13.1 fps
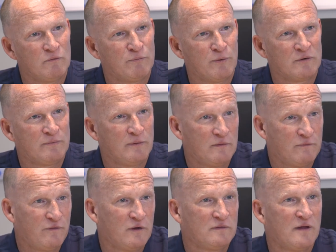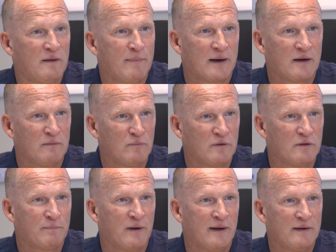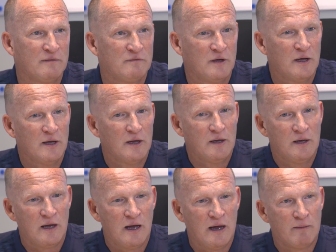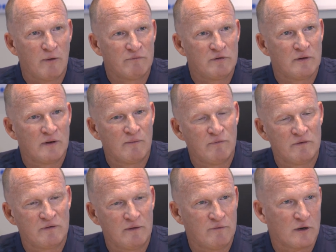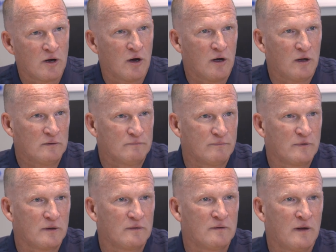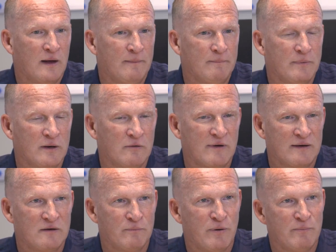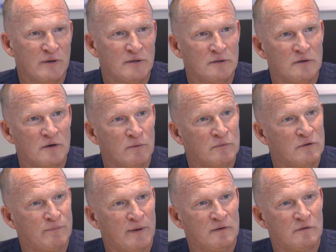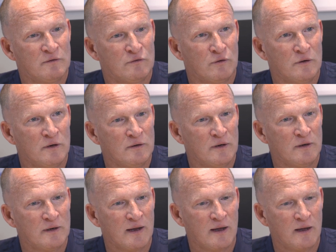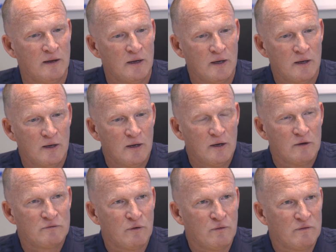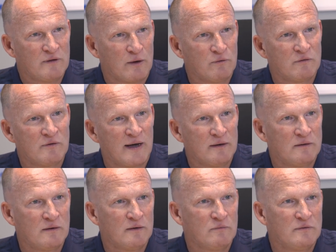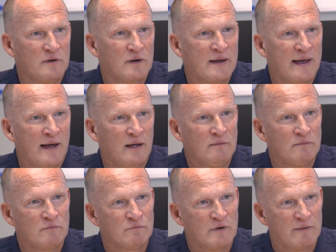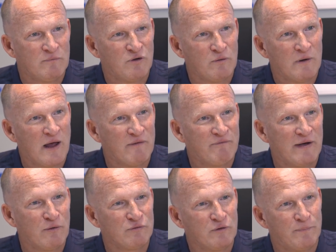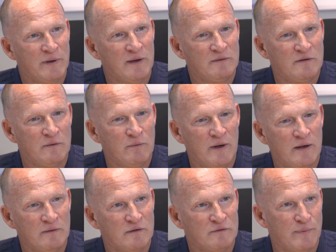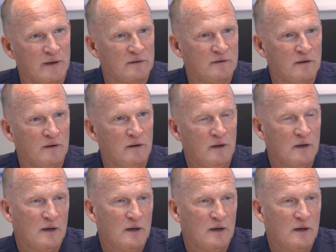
was supposed to be the first day back in with the players. Obviously, then received a call that been granted permission to come to speak to Sunderland. And as soon as that was granted, I was in a car, driving 2.5 hours up here to speak to